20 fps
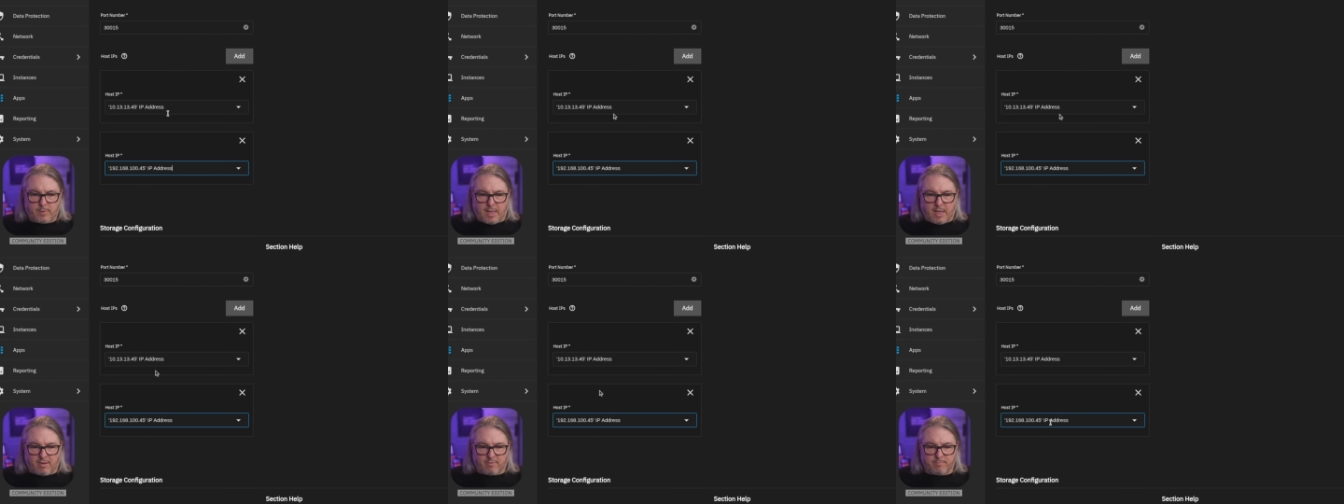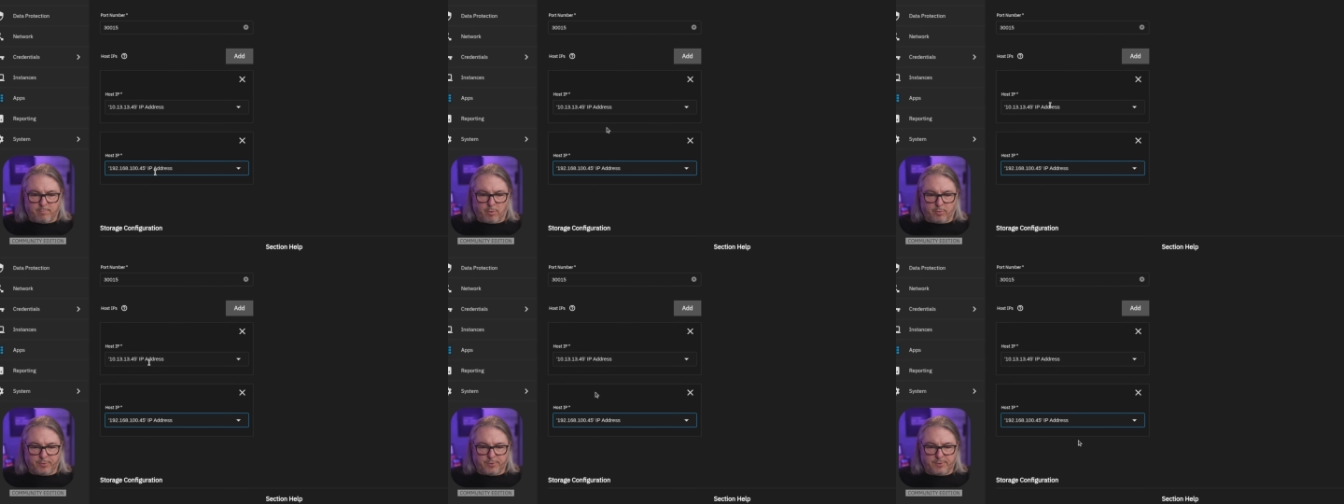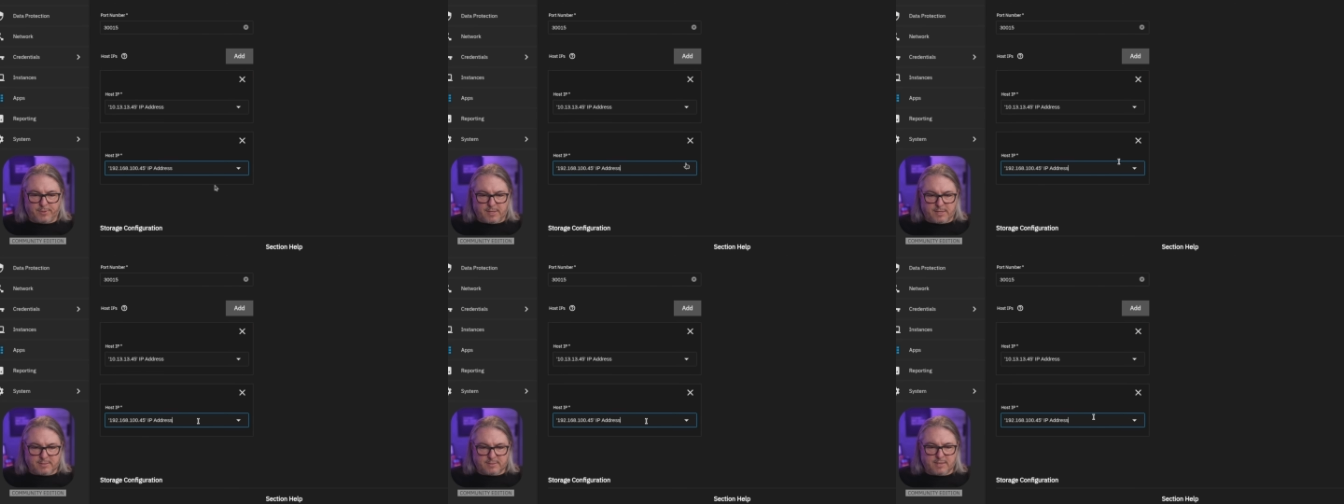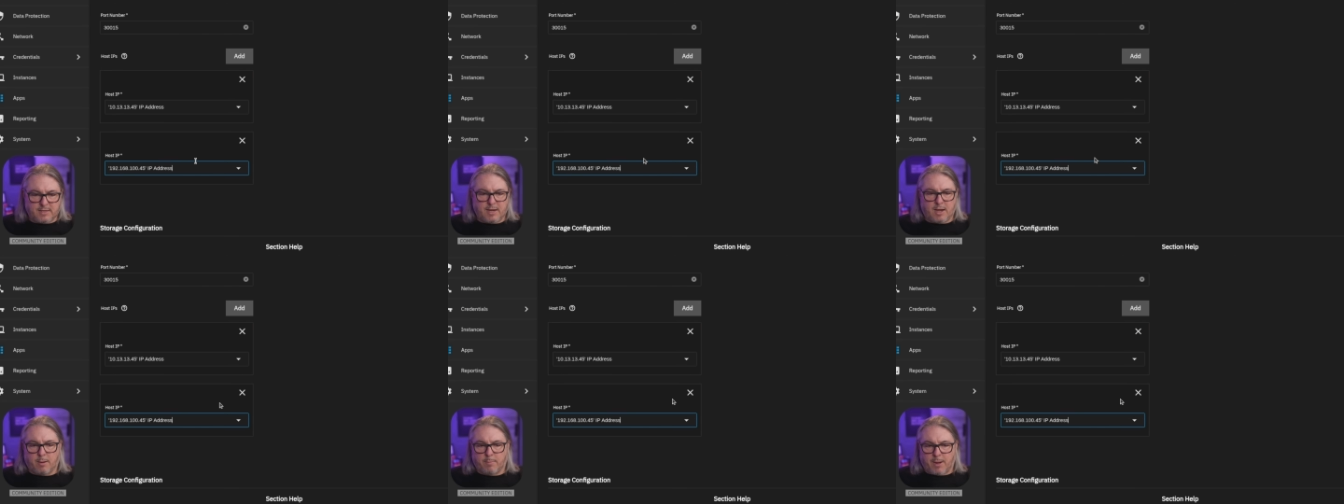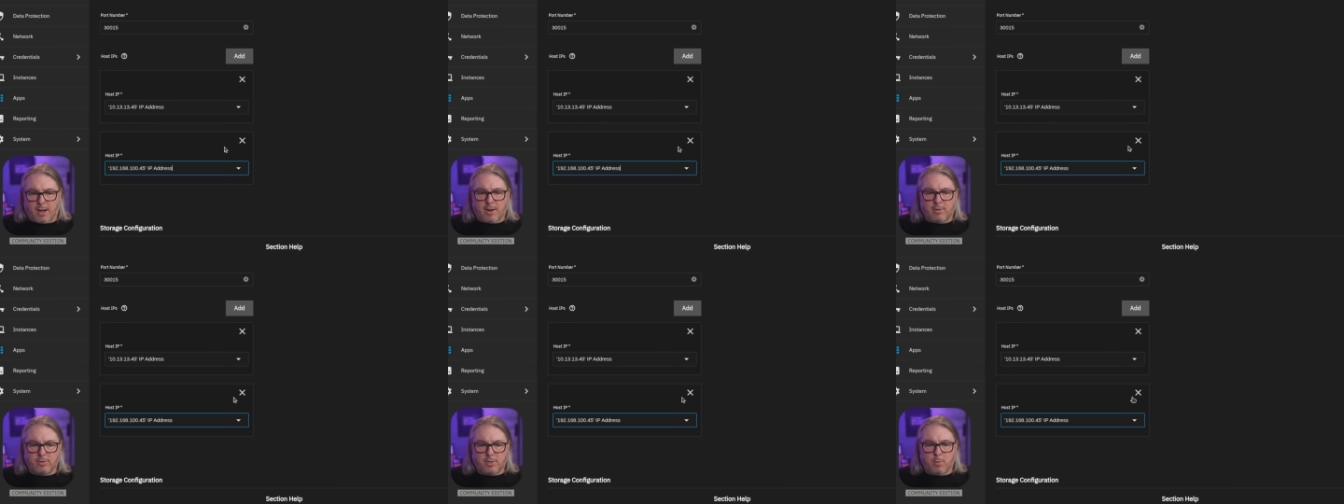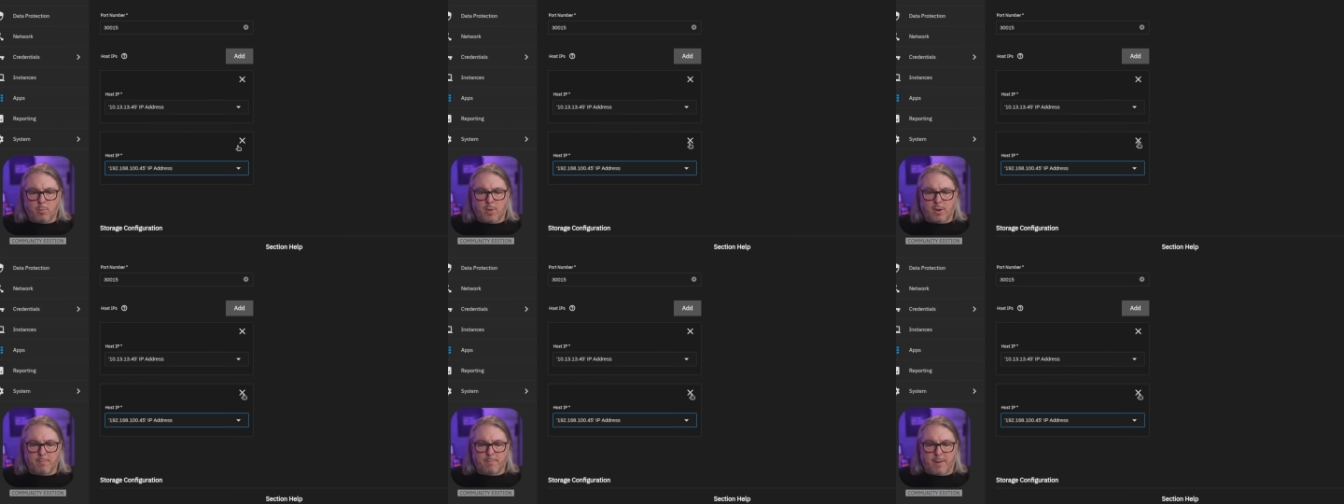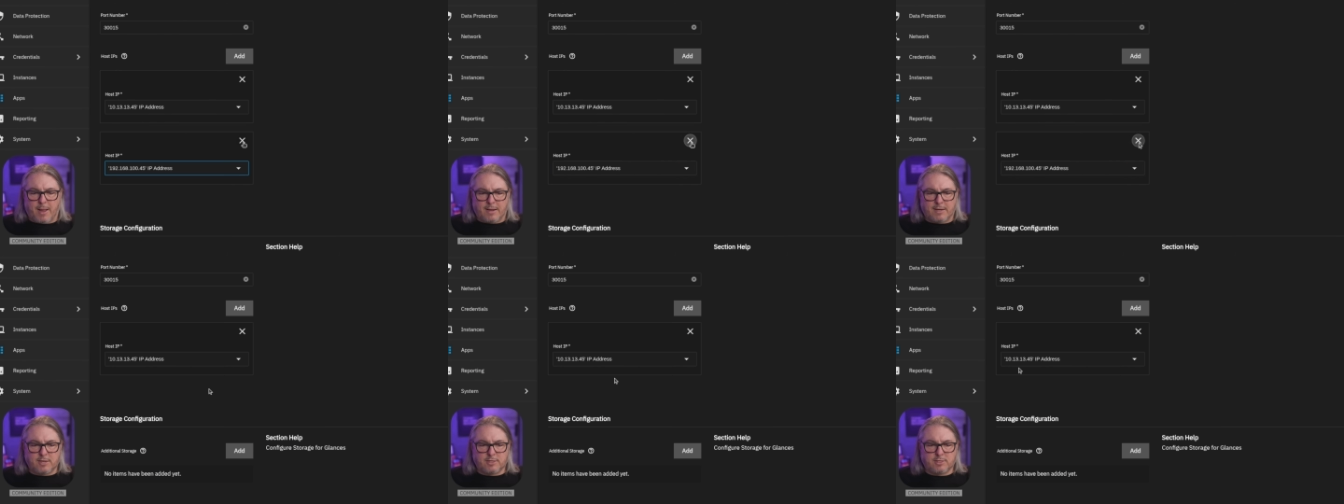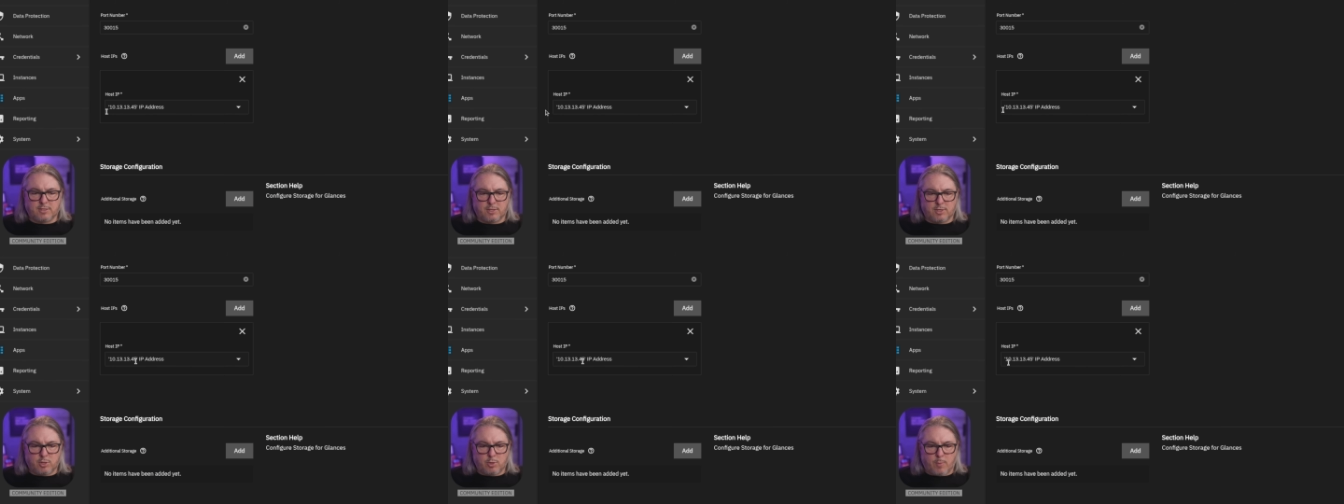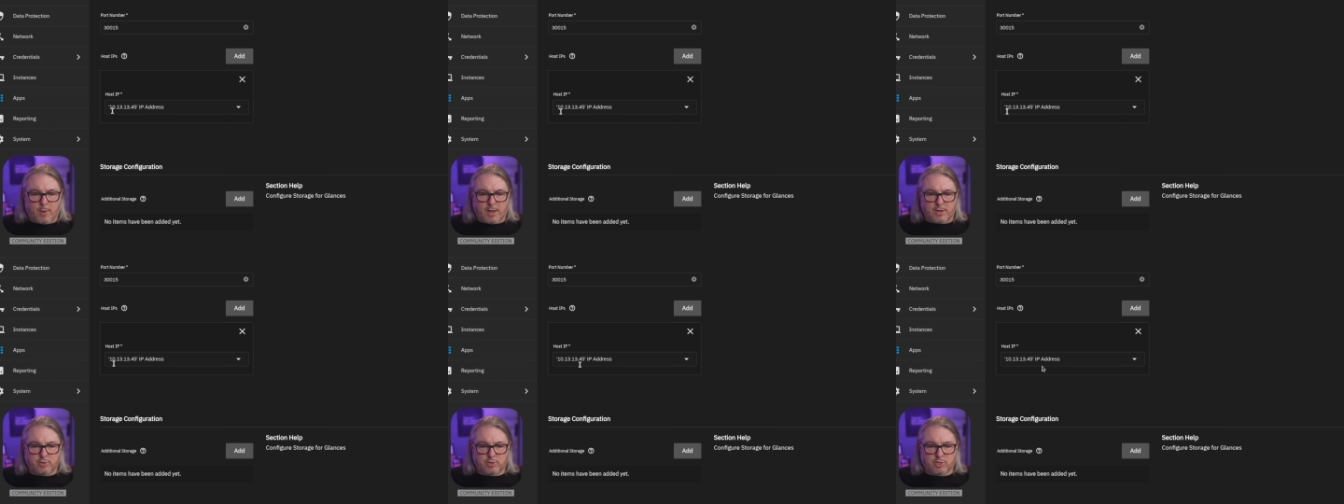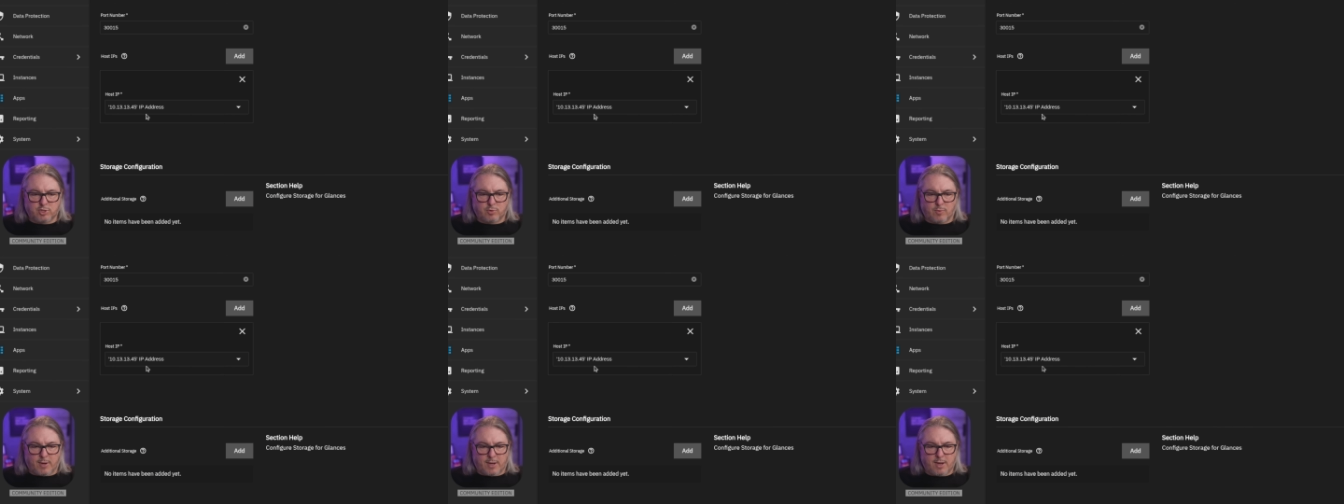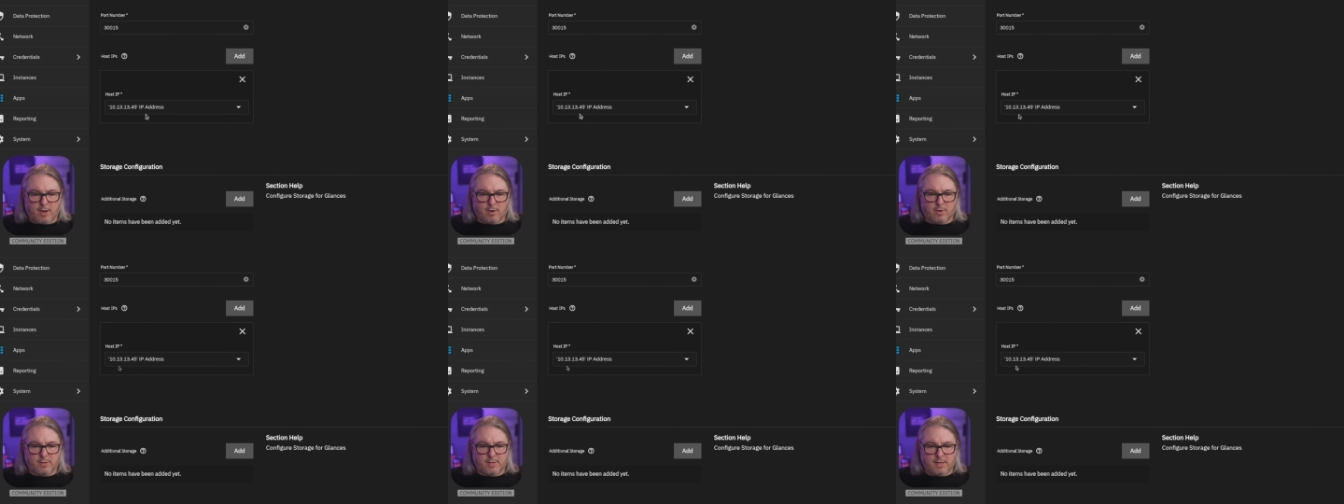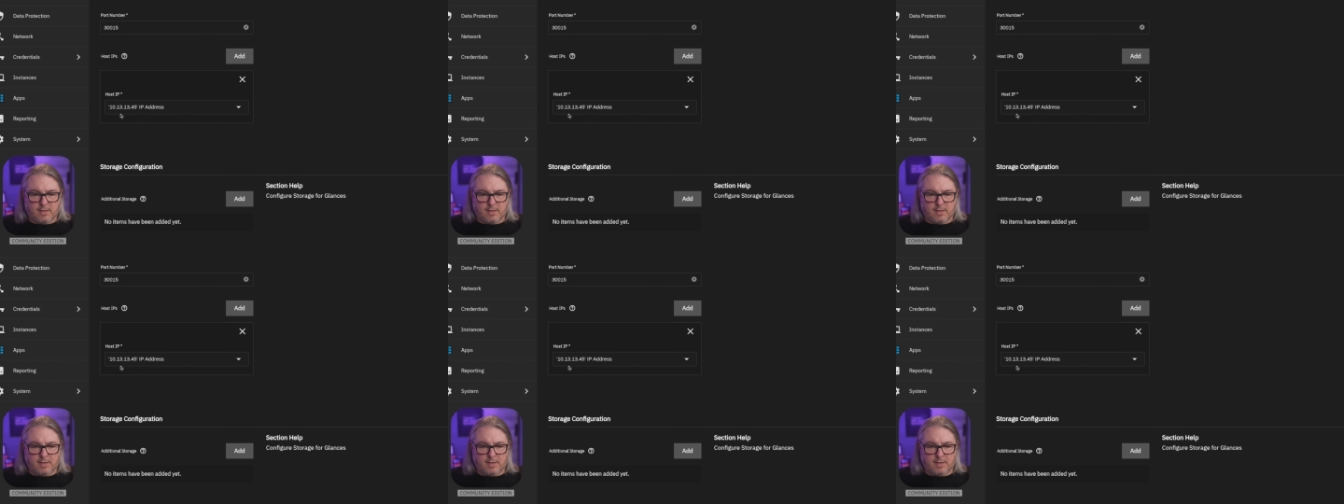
have both of these in here, but I only want to bind it to the new address right here,